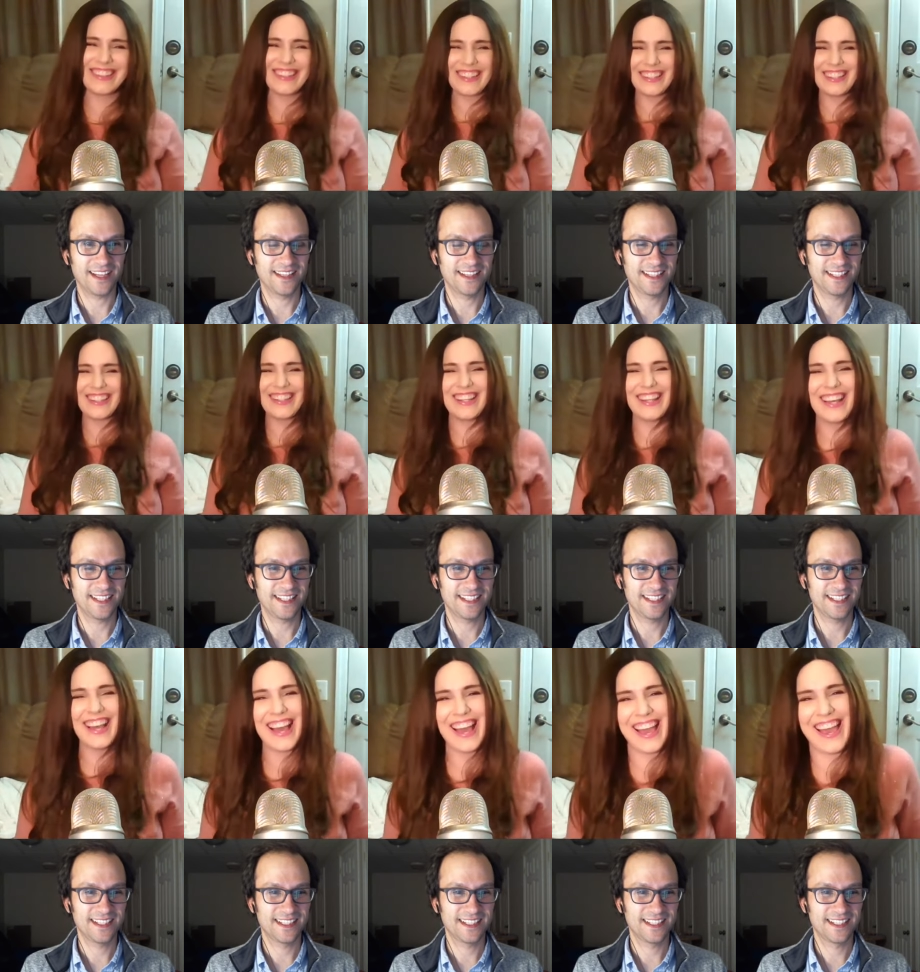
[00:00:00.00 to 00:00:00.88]
Speaker 1: I think
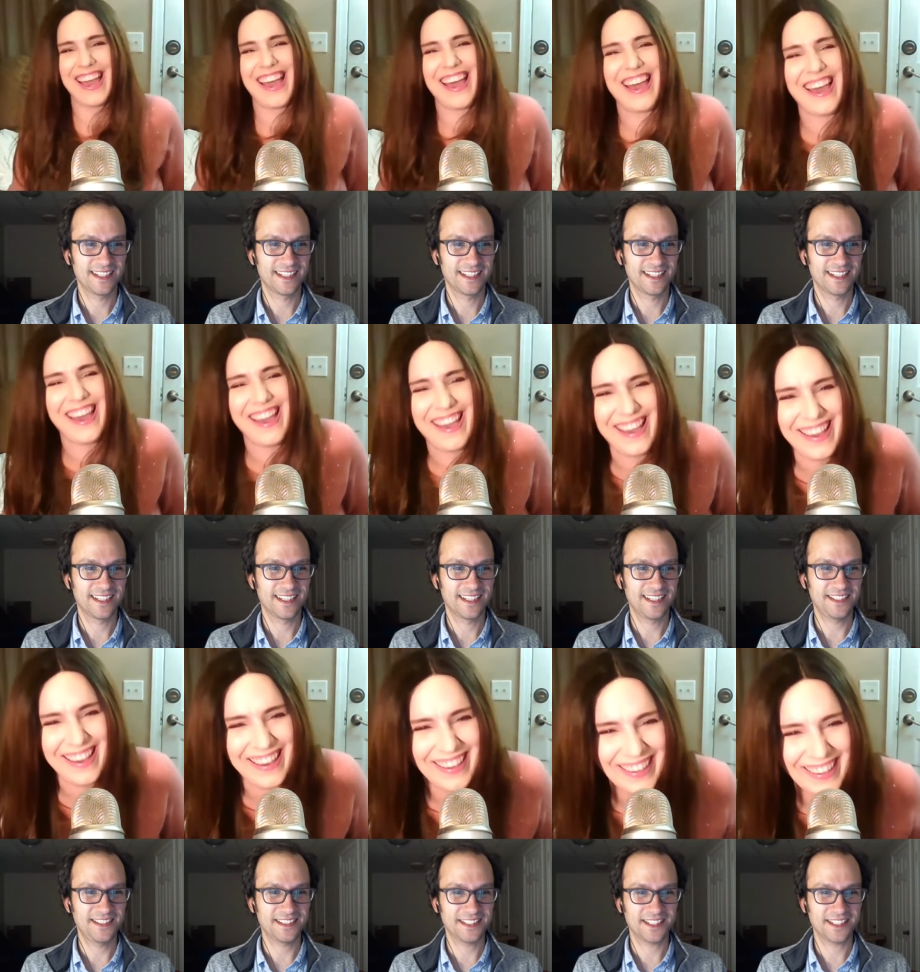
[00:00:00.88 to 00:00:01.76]

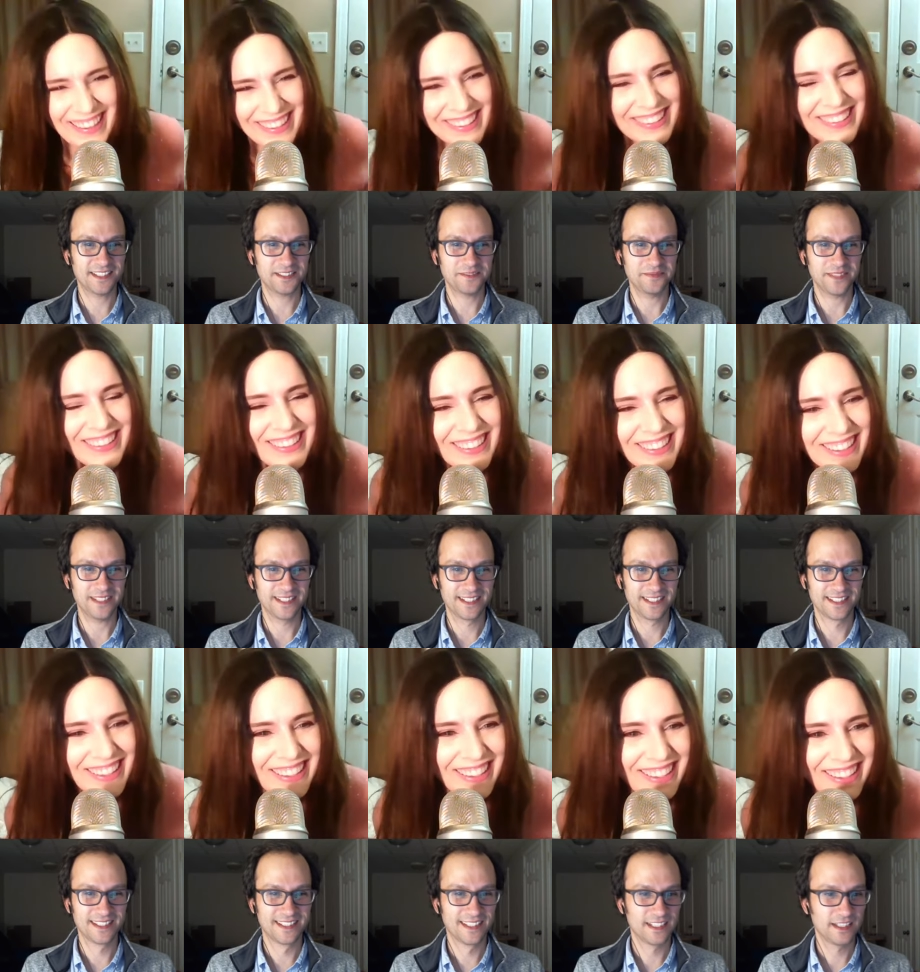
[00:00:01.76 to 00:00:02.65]
he just kissed me.
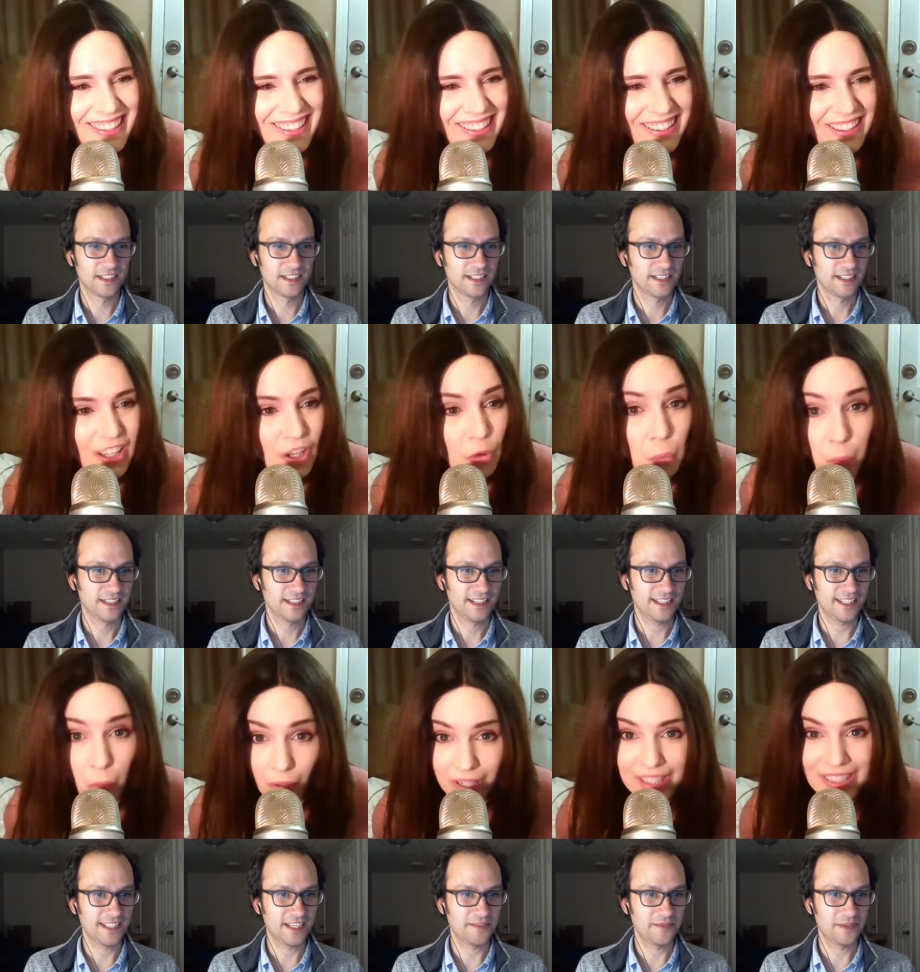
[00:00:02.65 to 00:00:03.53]

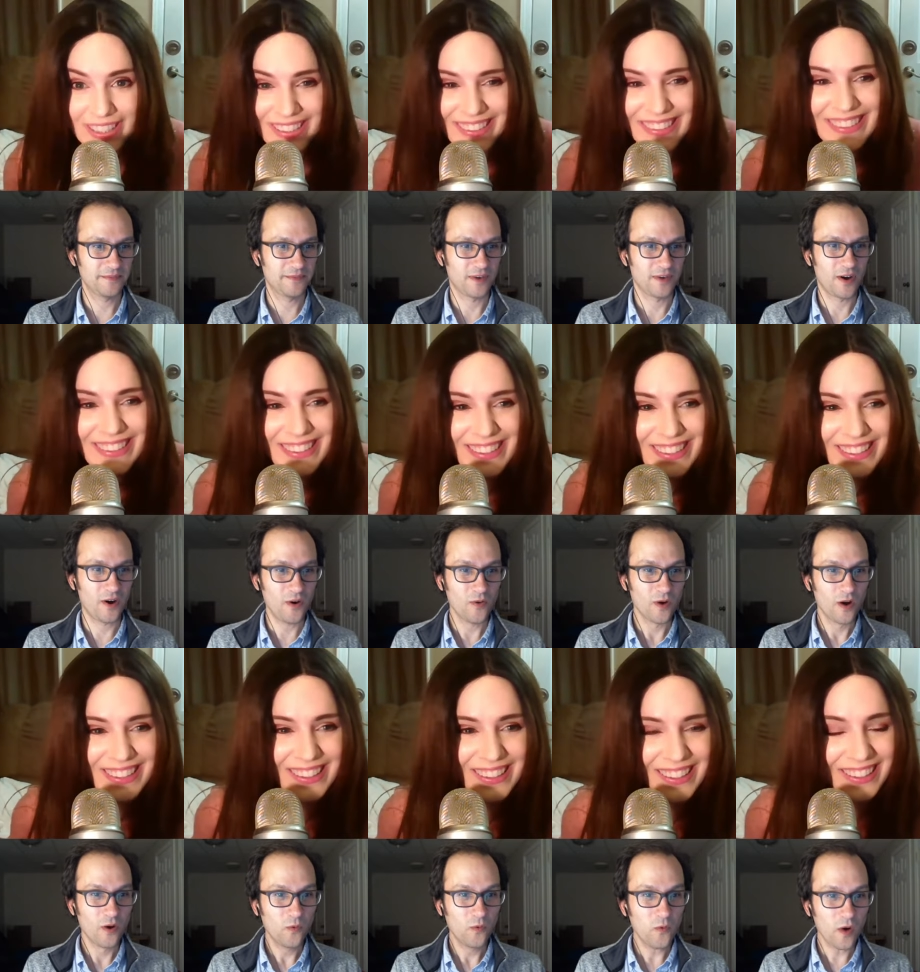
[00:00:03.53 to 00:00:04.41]
He gave what? me. A,
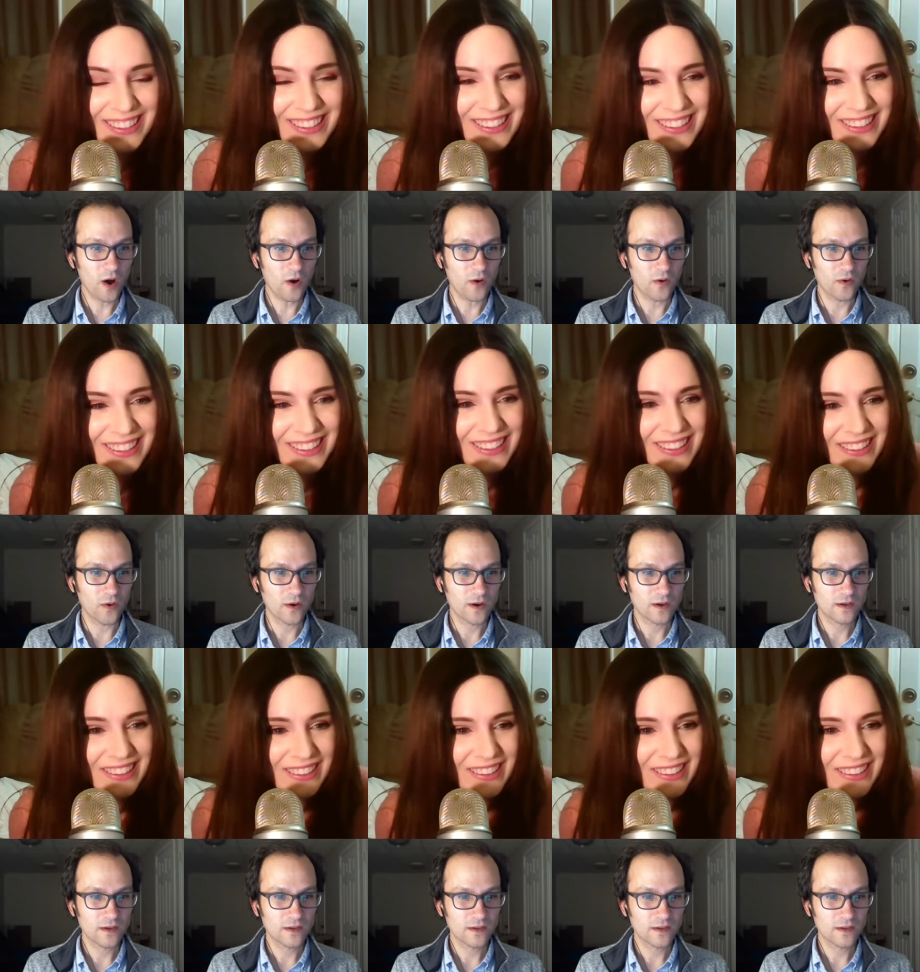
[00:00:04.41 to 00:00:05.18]
oh, whoa!